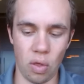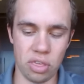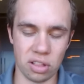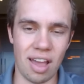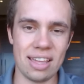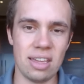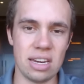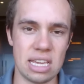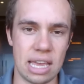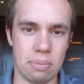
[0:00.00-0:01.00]
the line that
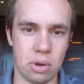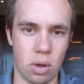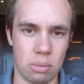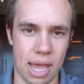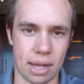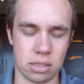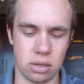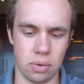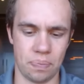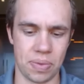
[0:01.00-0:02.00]
he kept going back
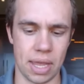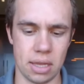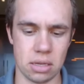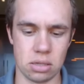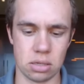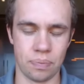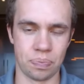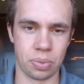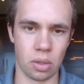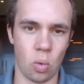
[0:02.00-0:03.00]
to is,
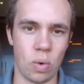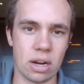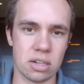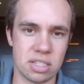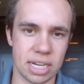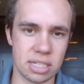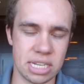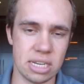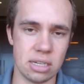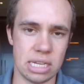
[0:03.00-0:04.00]
we are
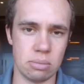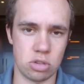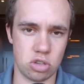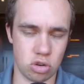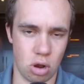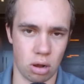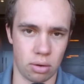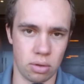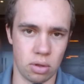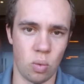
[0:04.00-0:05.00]
sixteen teams
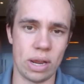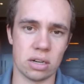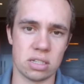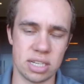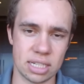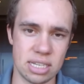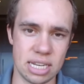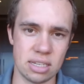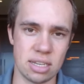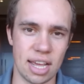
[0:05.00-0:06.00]
strong. We are
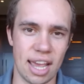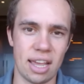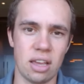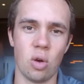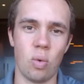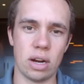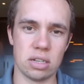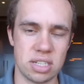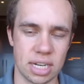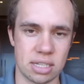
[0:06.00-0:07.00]
sixteen today. We
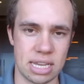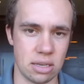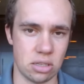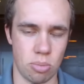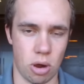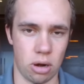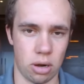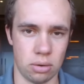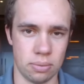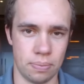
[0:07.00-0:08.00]
are sixteen
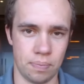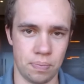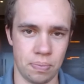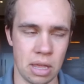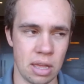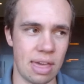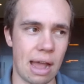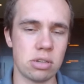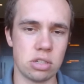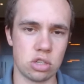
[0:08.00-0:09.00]
tomorrow.
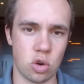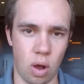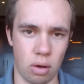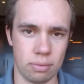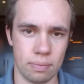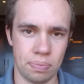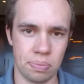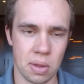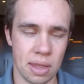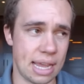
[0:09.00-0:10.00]
That was his quote.
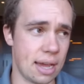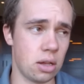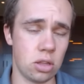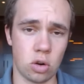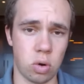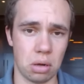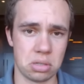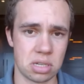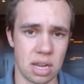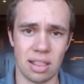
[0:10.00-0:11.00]
He had other
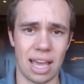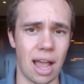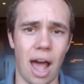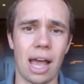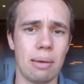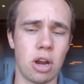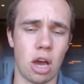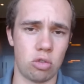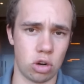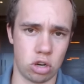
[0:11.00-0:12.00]
quotes like, I'm
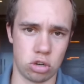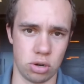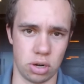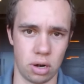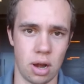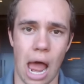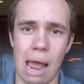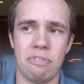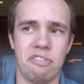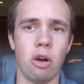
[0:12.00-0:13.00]
not a recruiter.
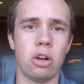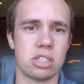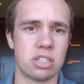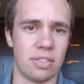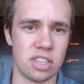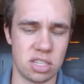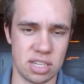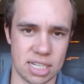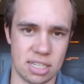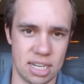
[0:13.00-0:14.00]
I'm focused on the
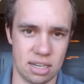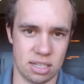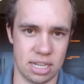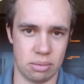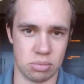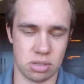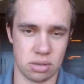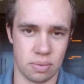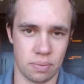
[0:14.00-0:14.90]
sixteen teams.